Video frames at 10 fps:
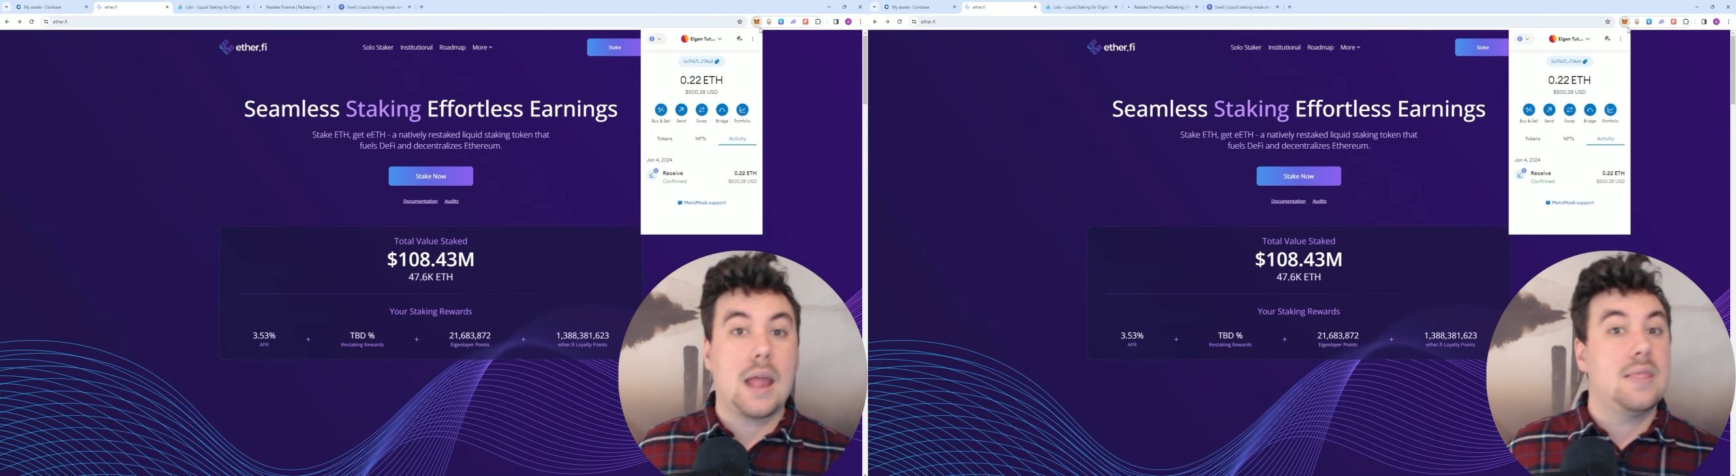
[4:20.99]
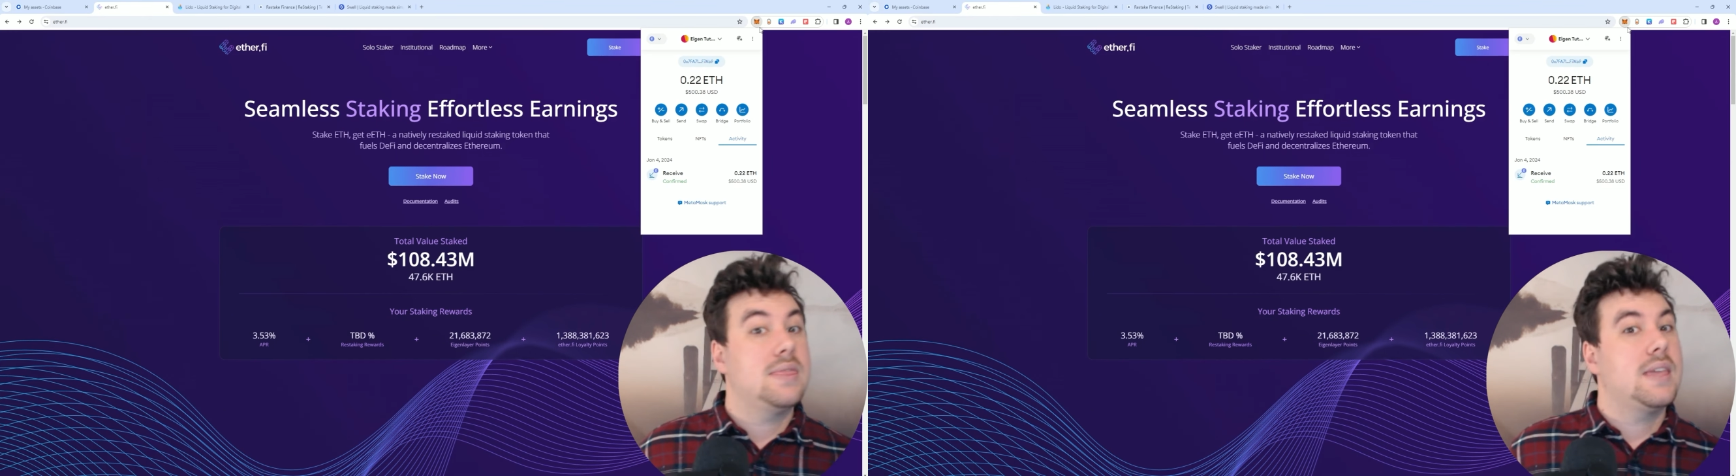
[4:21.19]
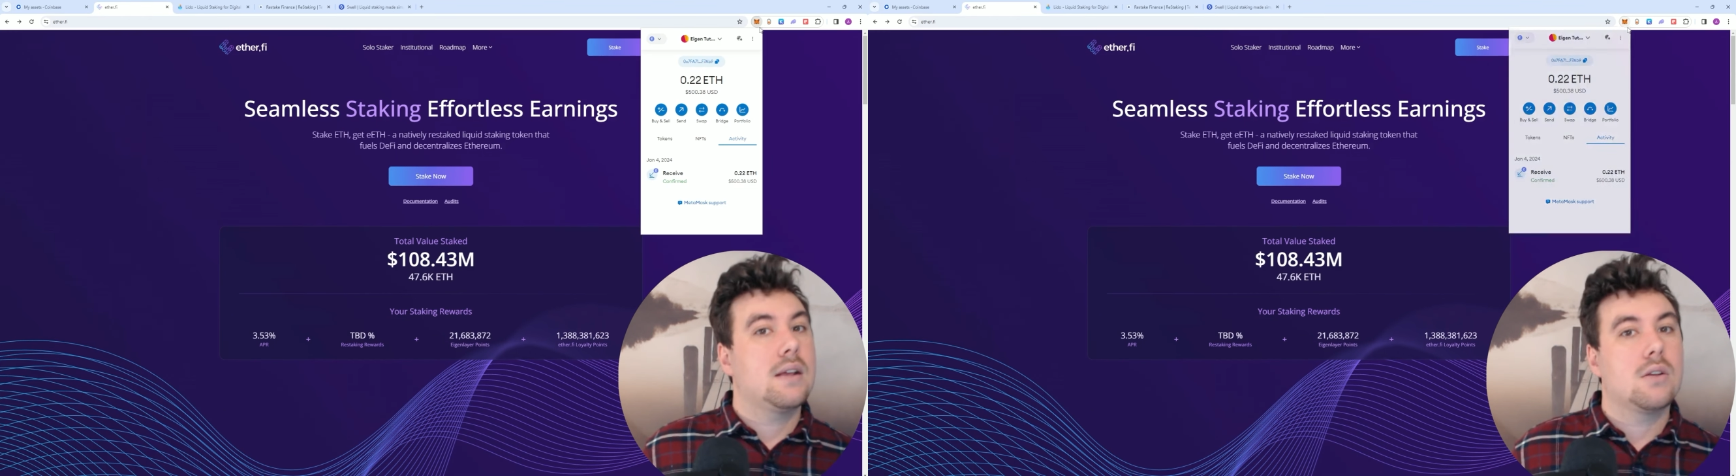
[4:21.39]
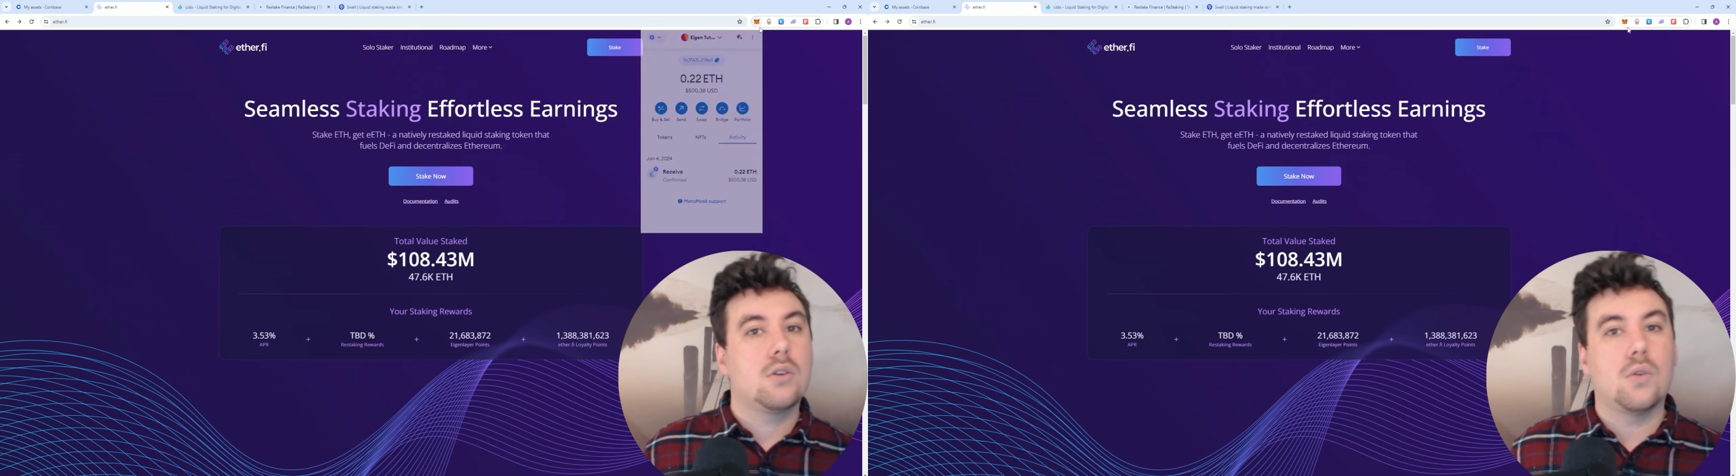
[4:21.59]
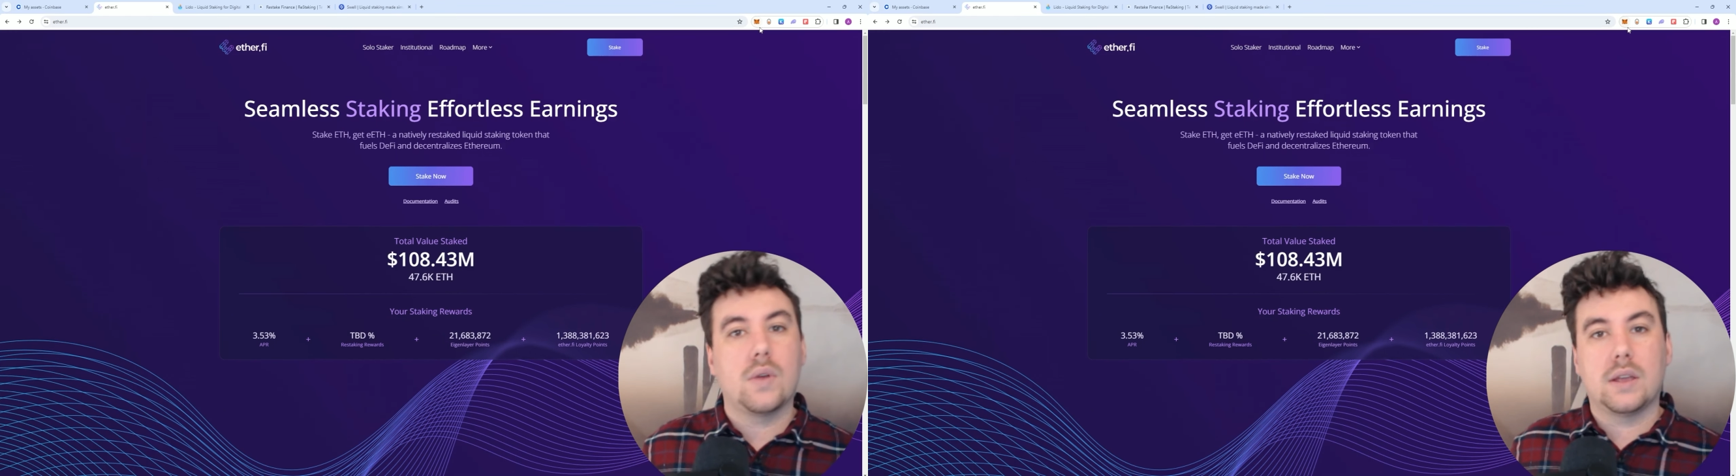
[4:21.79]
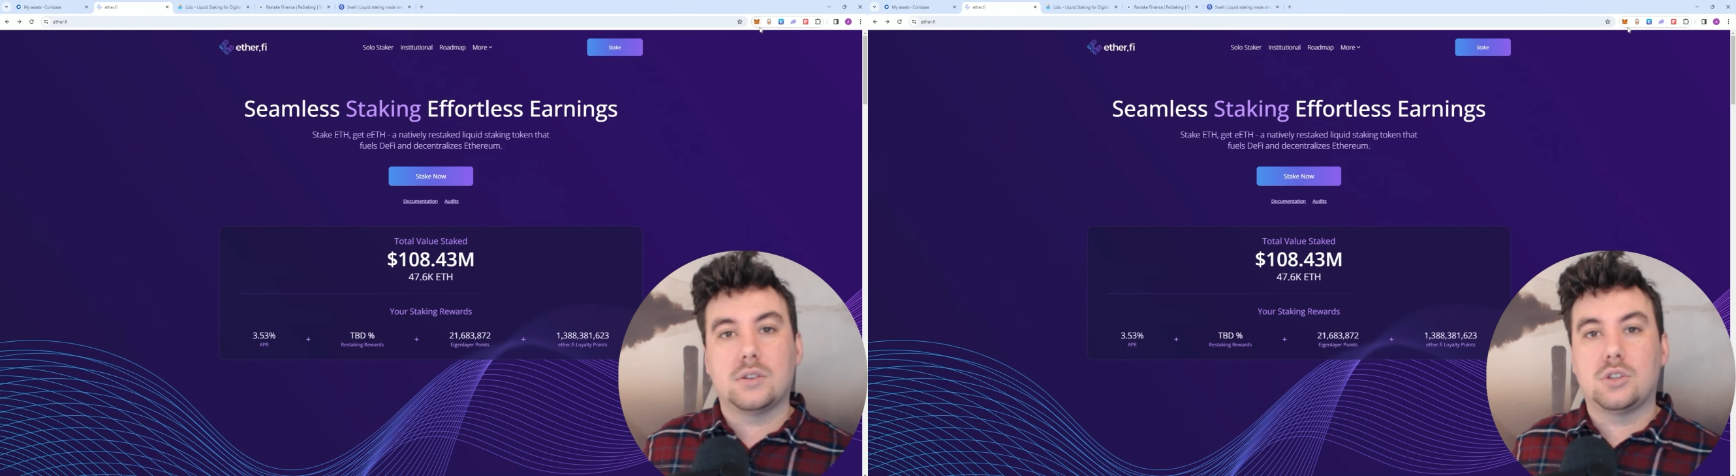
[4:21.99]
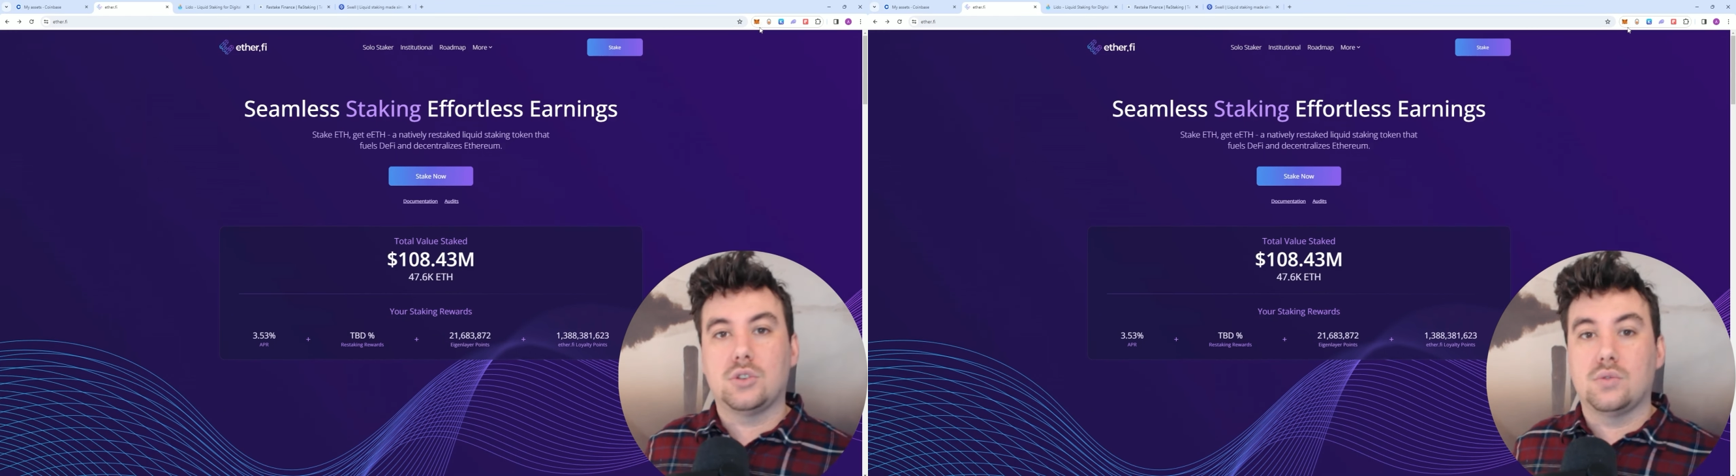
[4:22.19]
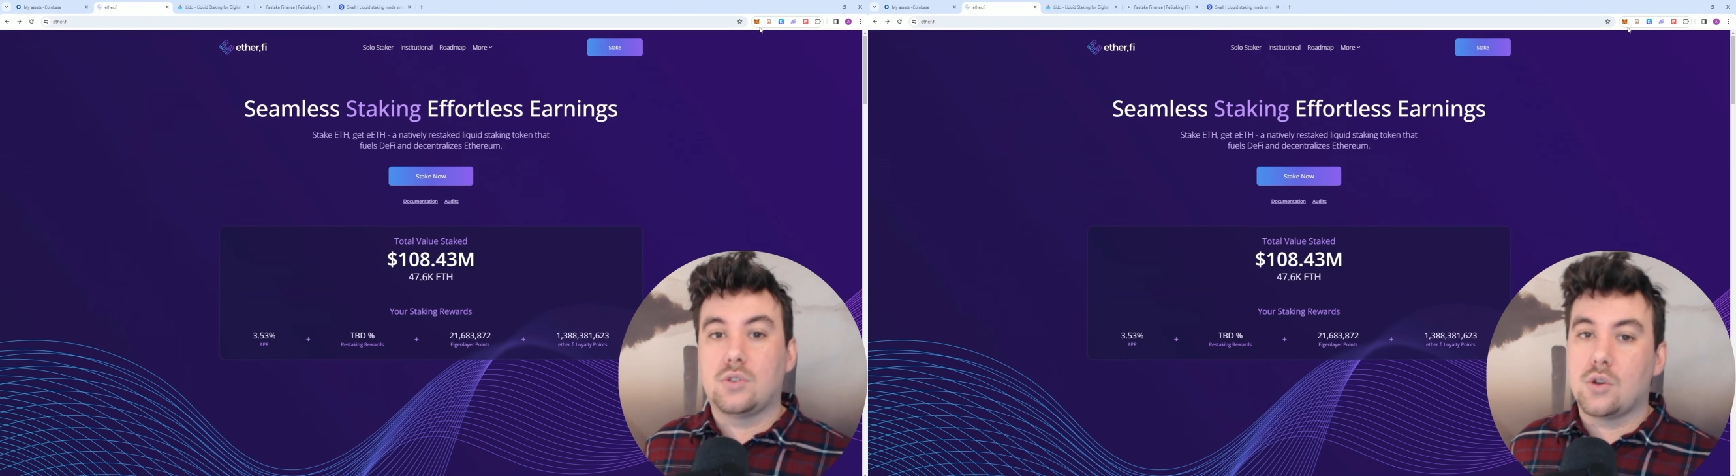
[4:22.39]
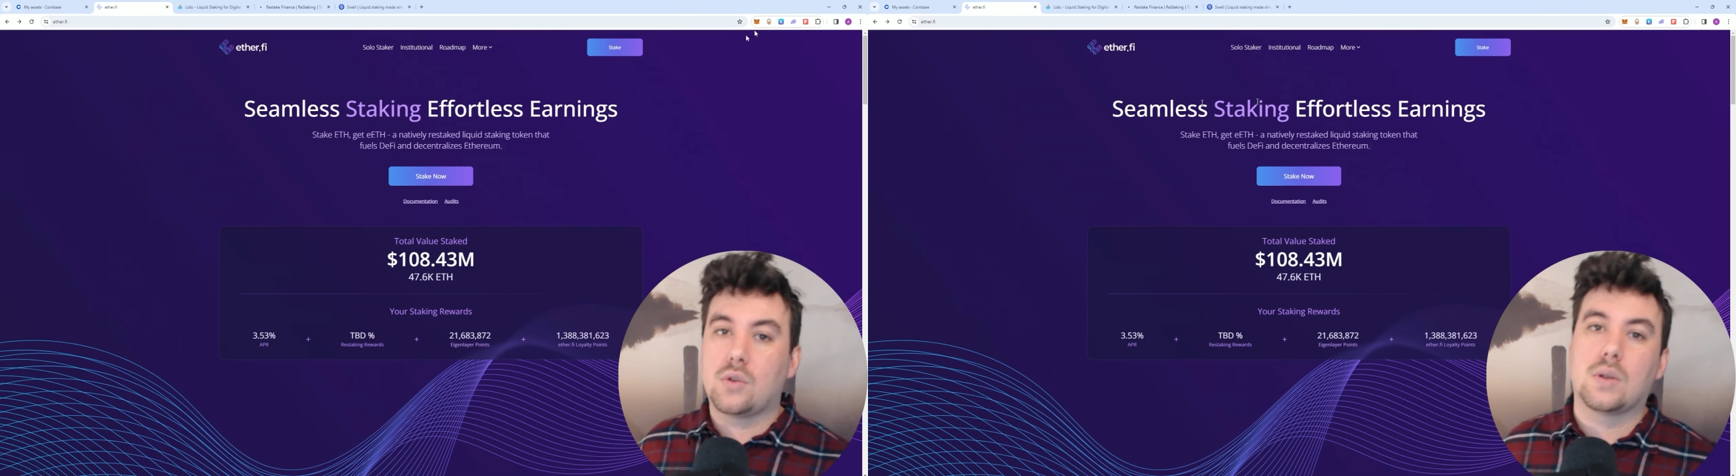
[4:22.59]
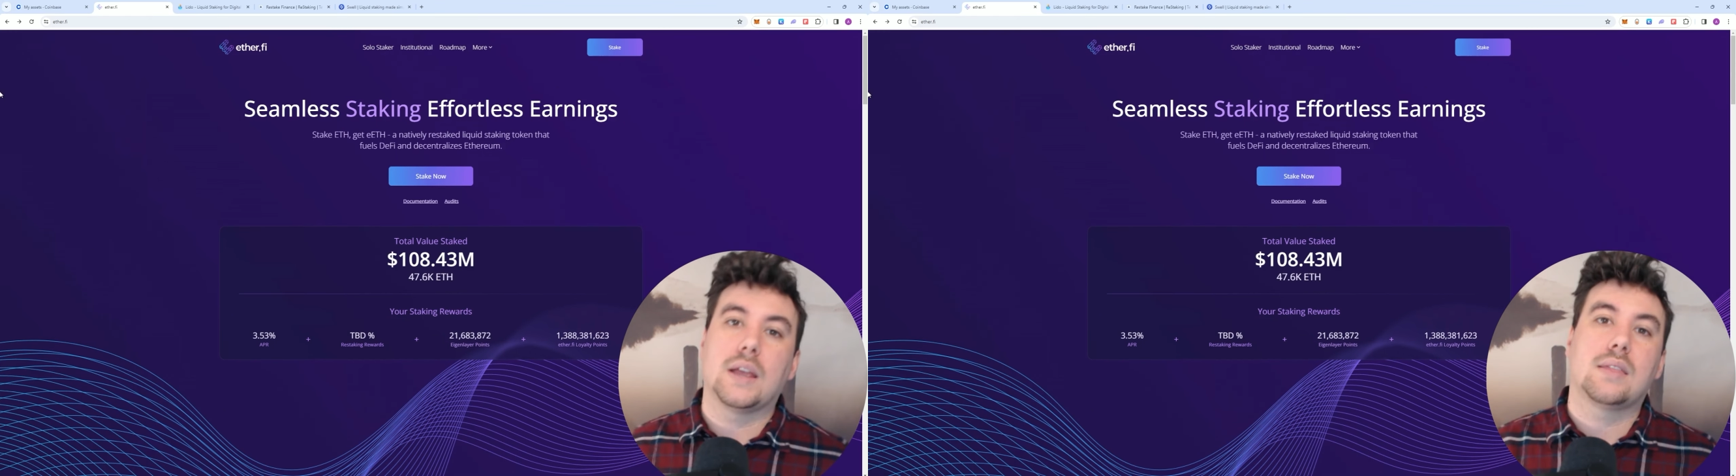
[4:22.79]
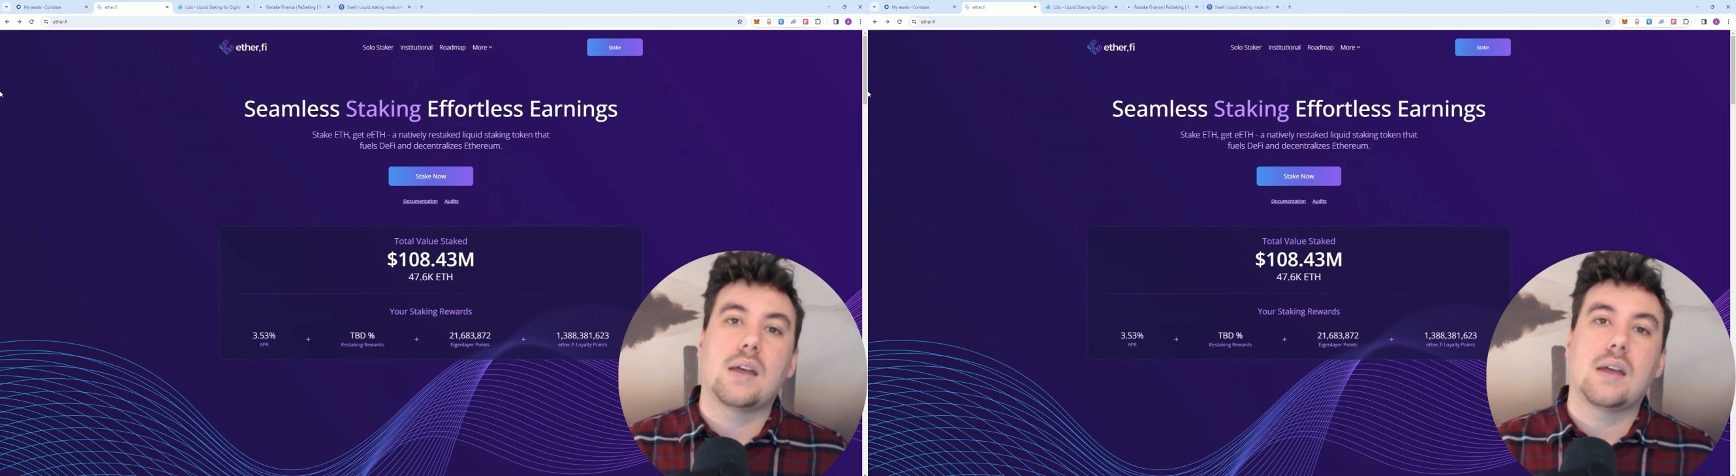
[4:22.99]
and they're going to go create